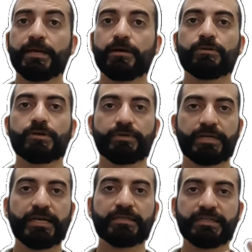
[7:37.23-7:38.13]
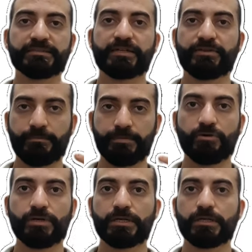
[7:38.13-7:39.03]
Now we enter power
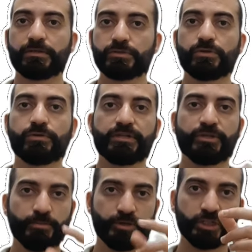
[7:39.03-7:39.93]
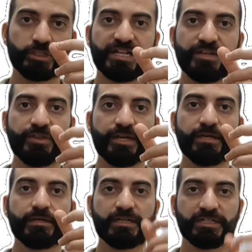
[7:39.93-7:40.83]
to the numerator and
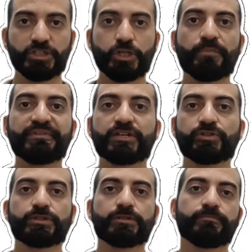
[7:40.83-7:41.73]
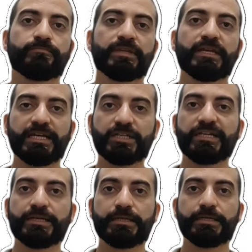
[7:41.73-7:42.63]
denominator, and
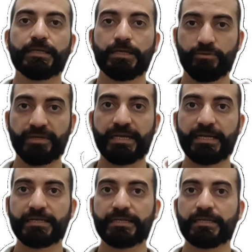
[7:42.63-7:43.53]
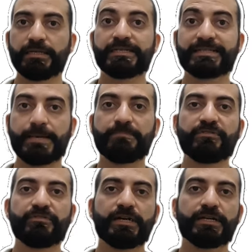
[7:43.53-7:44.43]
here we can
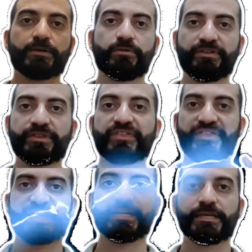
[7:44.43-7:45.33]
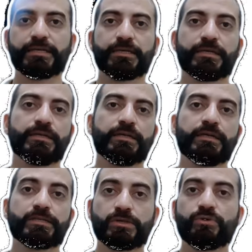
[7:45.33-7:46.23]
simplify 3, so
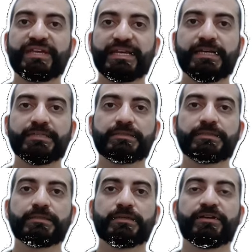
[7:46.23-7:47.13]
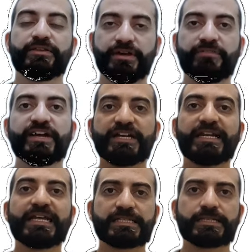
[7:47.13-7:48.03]
we get the final answer.